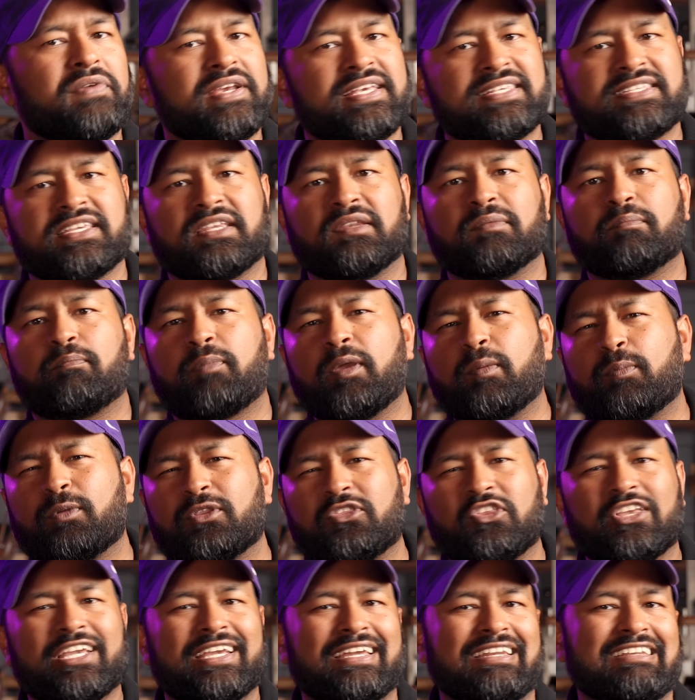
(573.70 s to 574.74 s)
reason, people
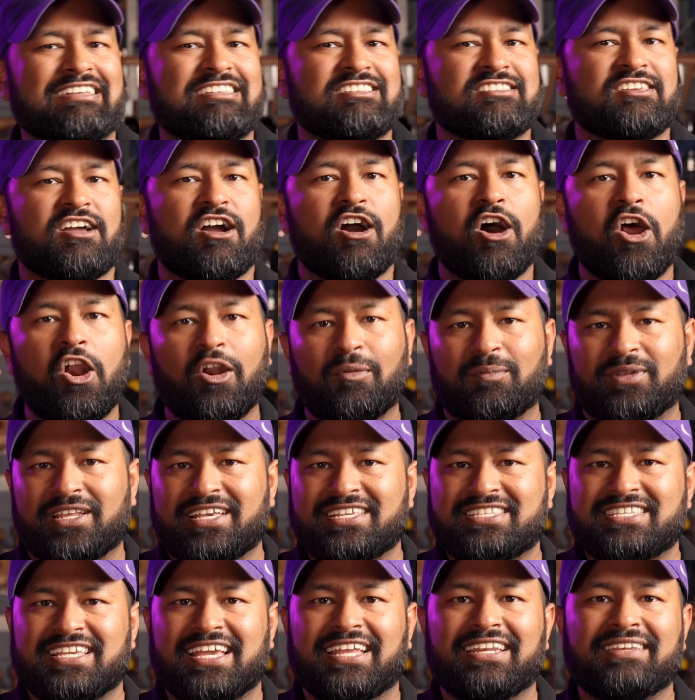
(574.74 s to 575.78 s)
think it is
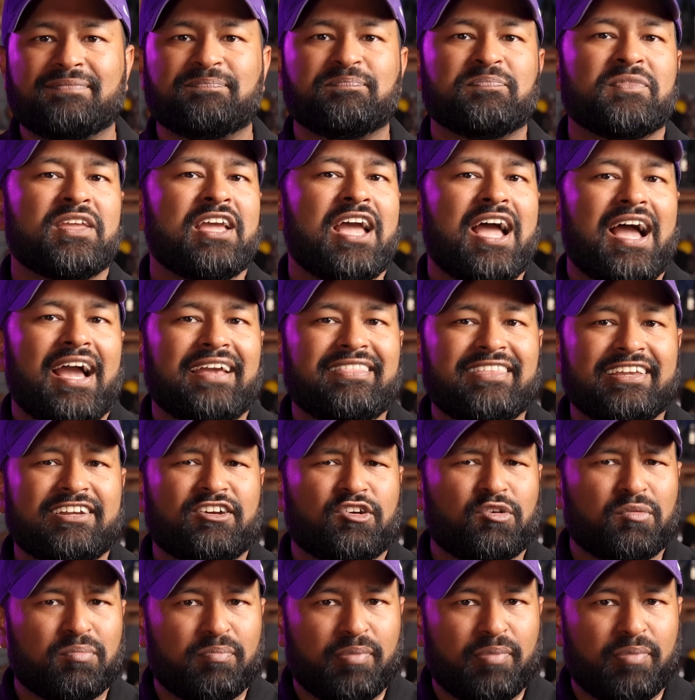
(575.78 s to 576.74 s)
harmless, and I think our